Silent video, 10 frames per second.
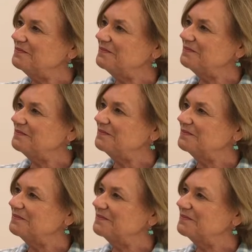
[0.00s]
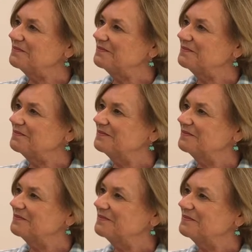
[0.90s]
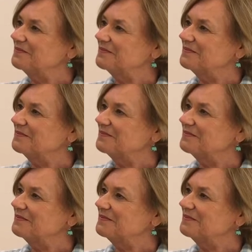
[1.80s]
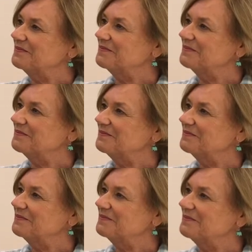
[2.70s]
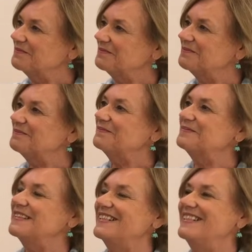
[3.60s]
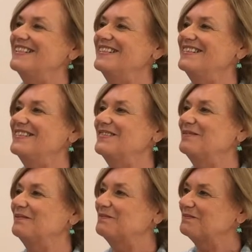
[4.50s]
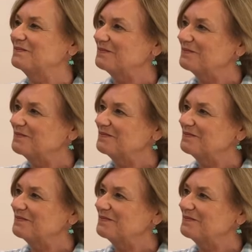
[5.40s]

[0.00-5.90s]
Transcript: (not speaking)